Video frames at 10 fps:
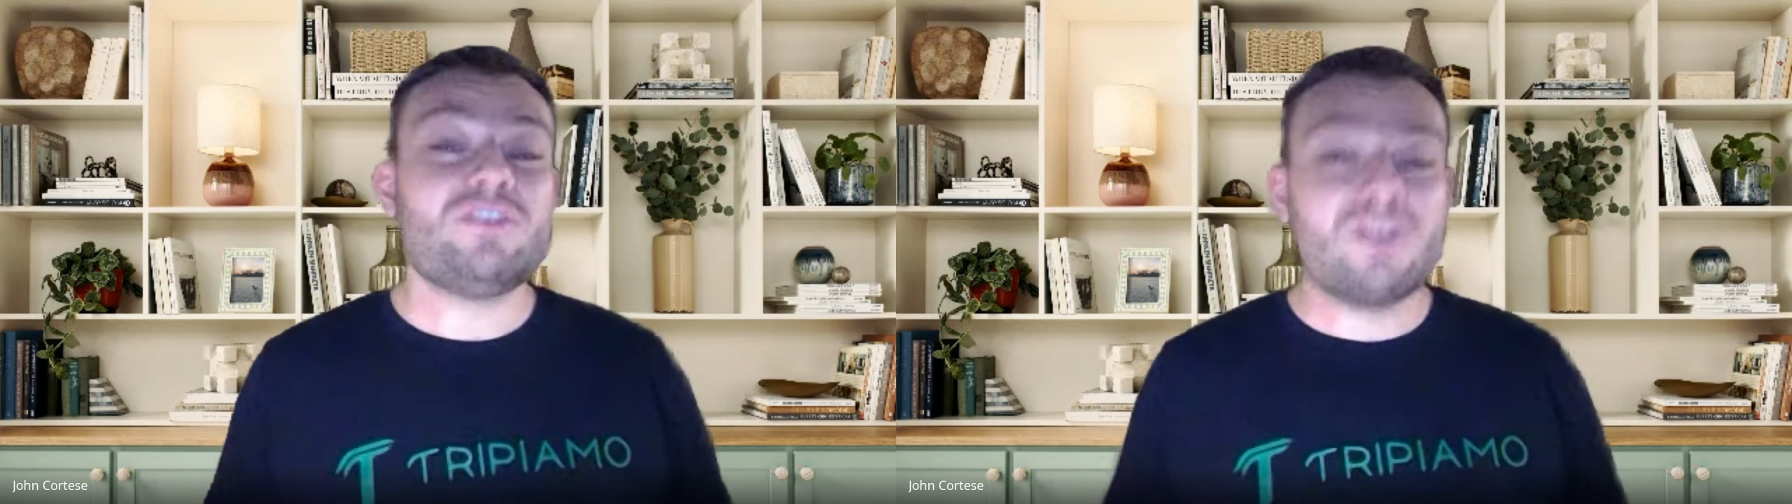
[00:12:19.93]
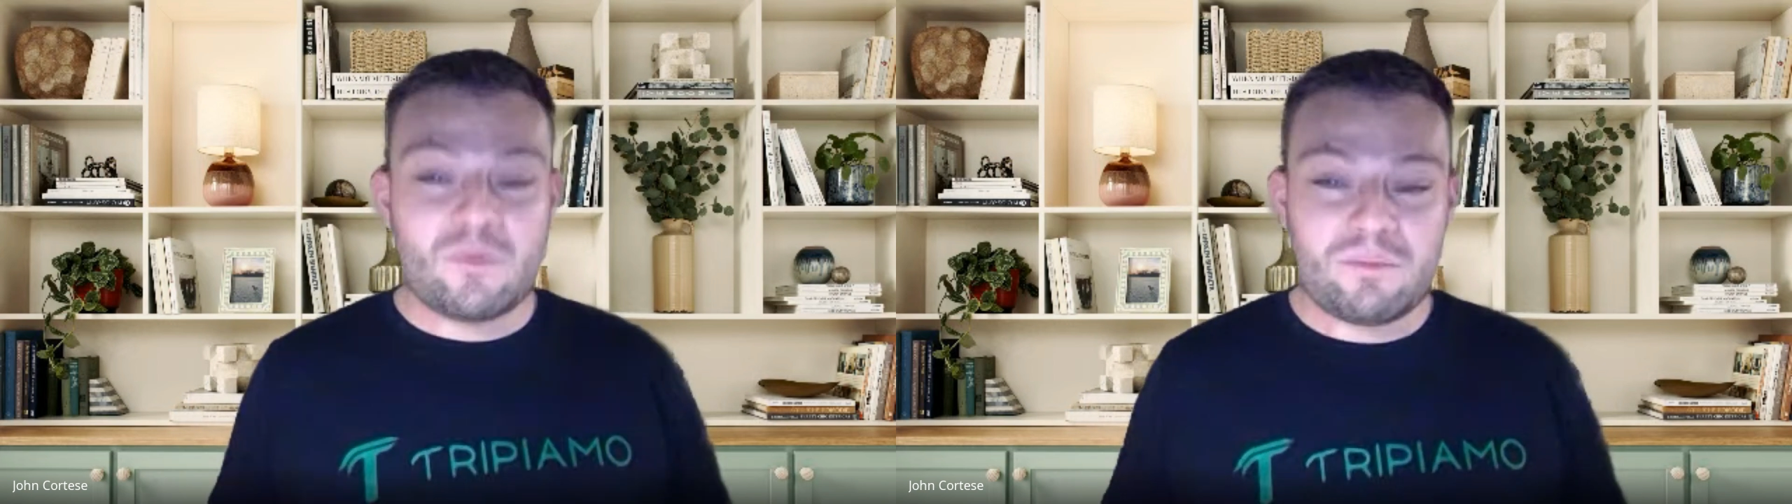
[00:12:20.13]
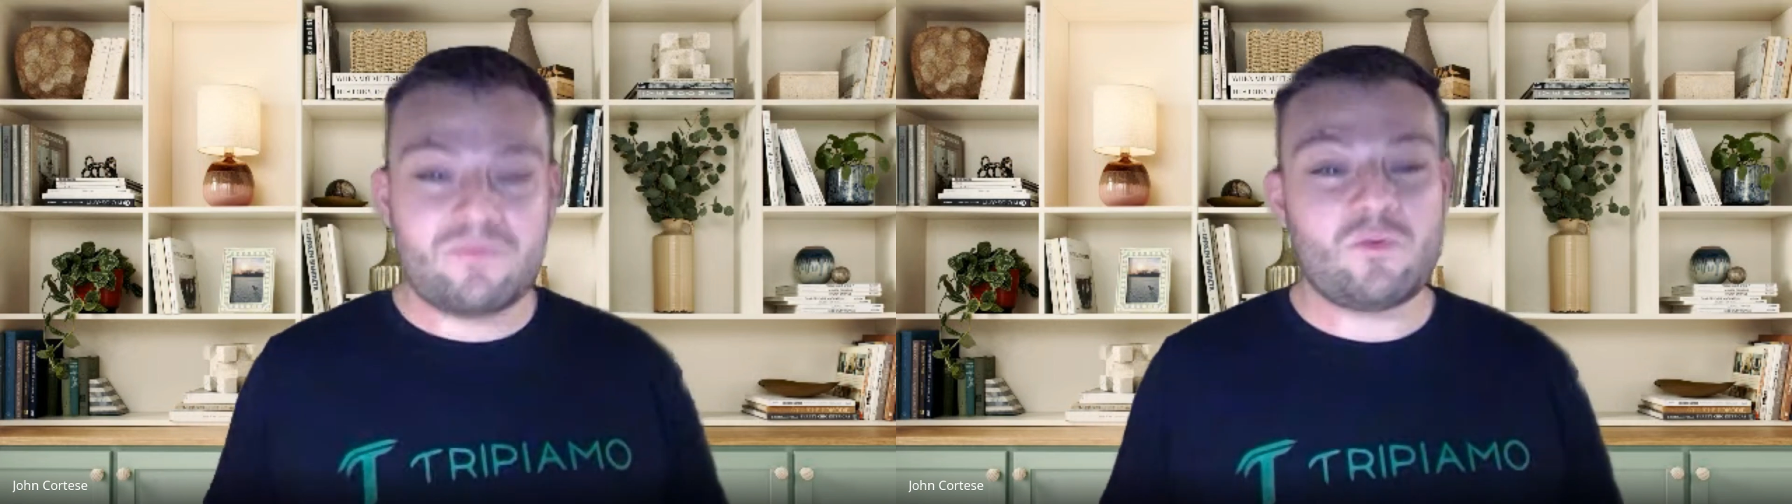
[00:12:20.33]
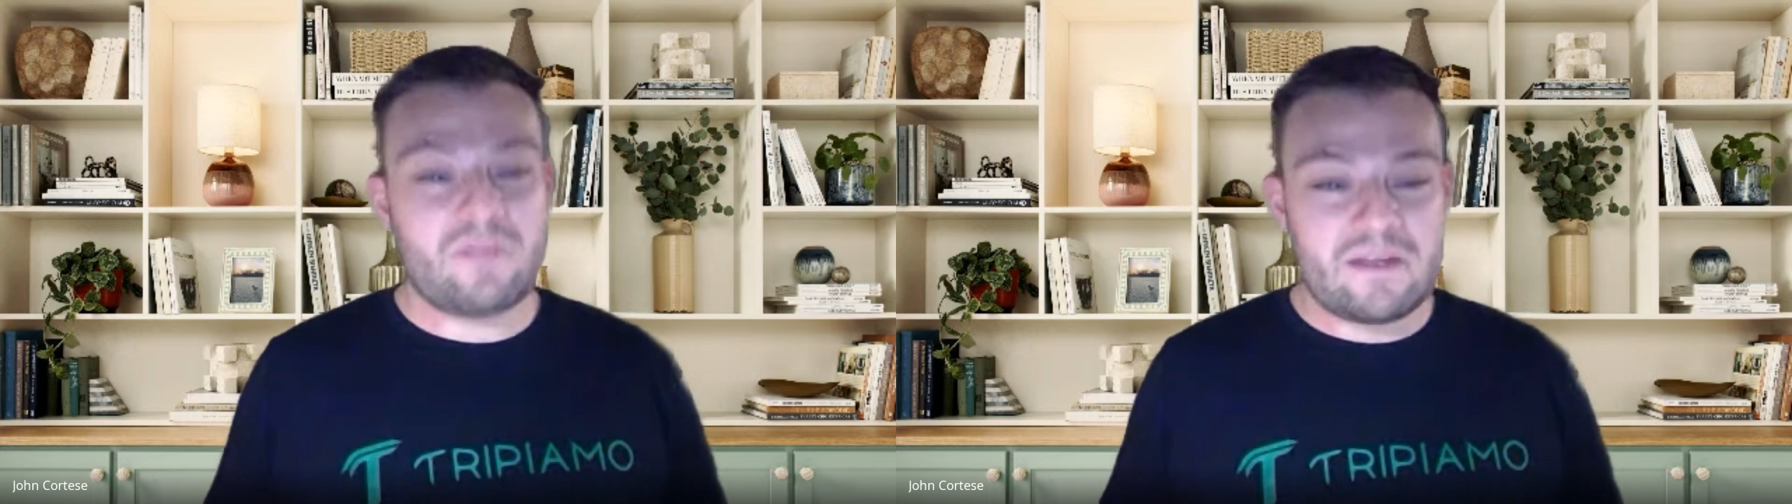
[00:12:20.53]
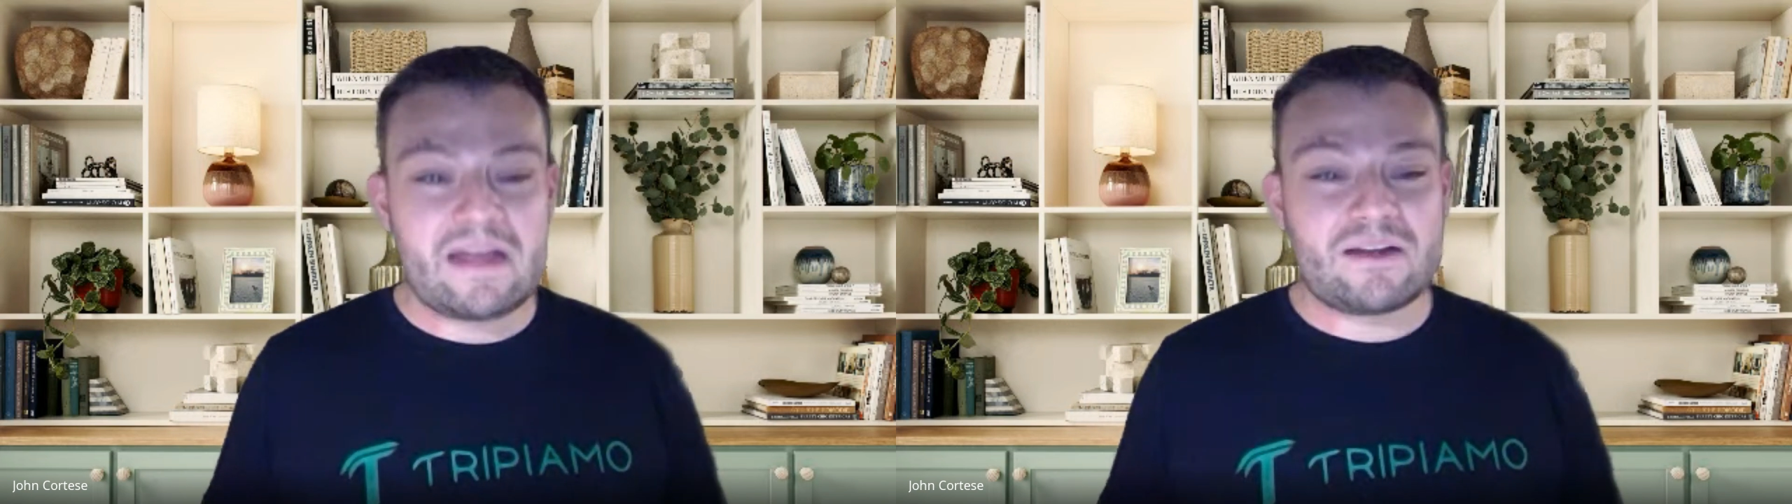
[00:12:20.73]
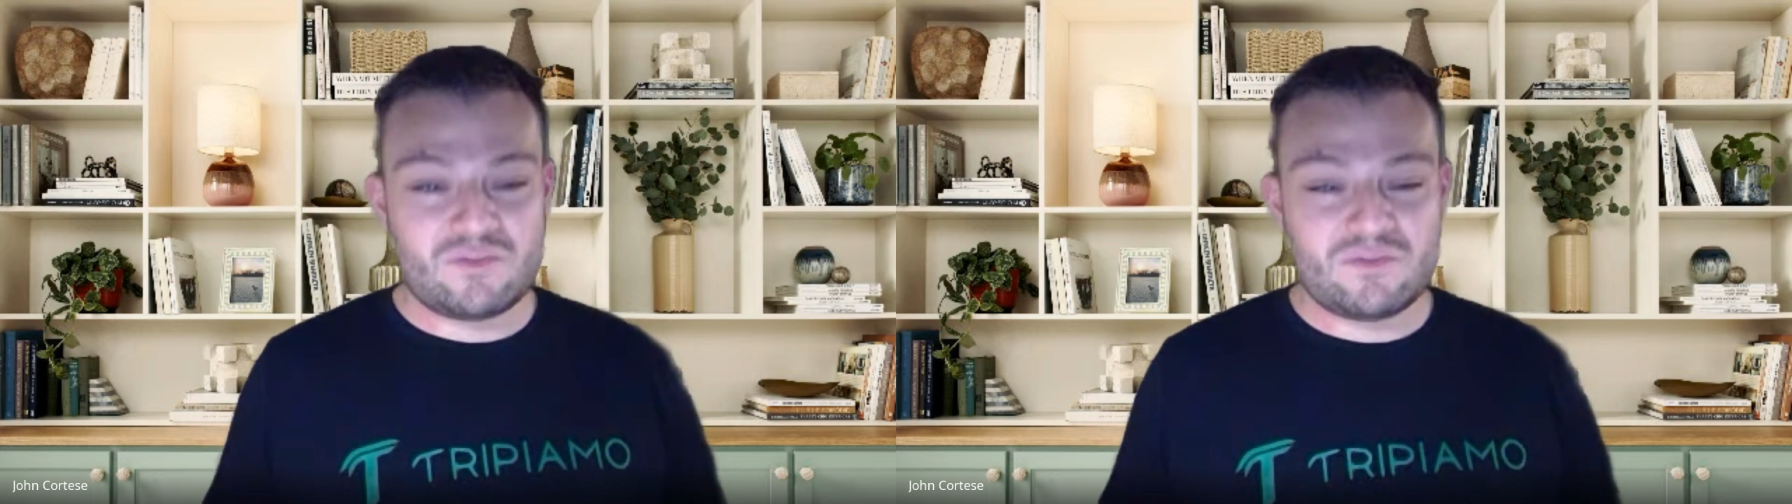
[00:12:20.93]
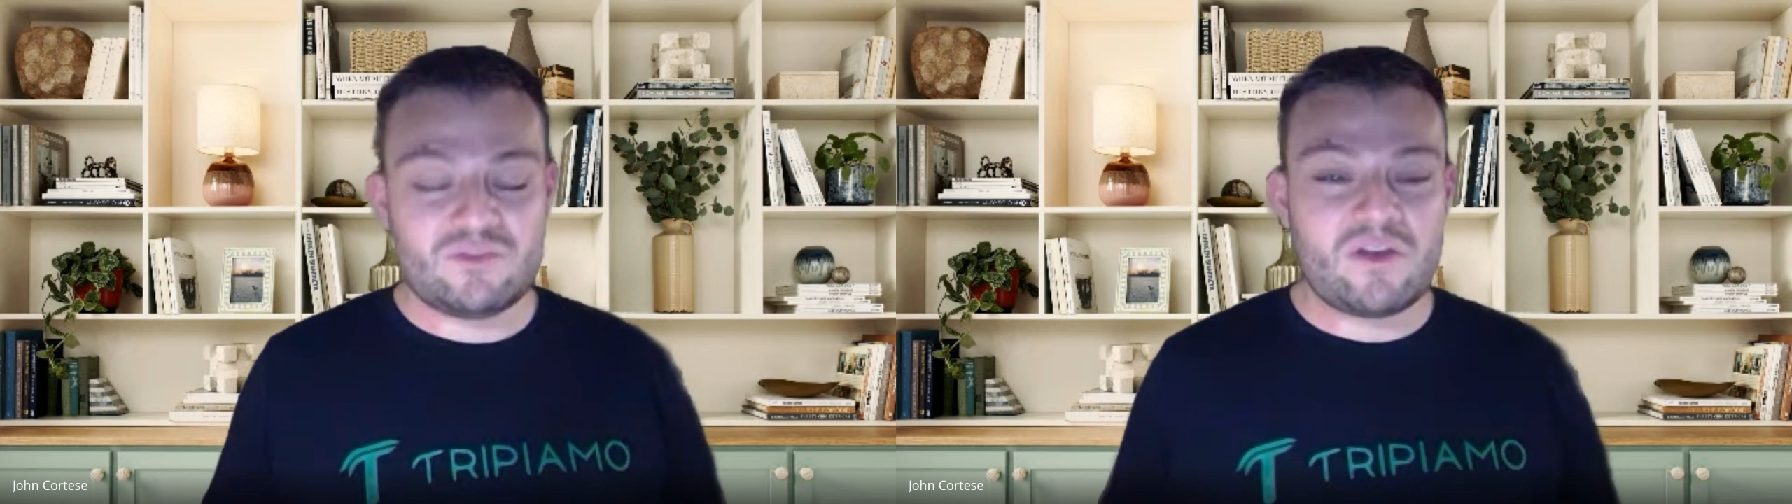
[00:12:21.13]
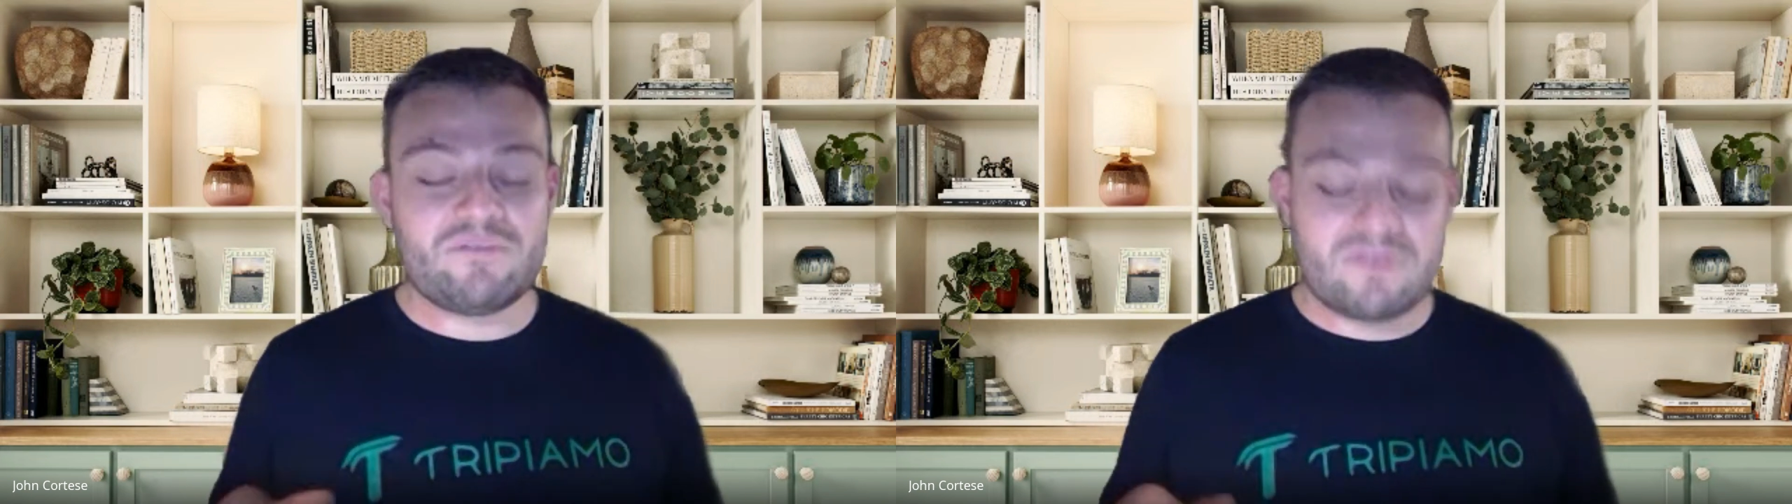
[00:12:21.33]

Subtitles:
know before they actually drive.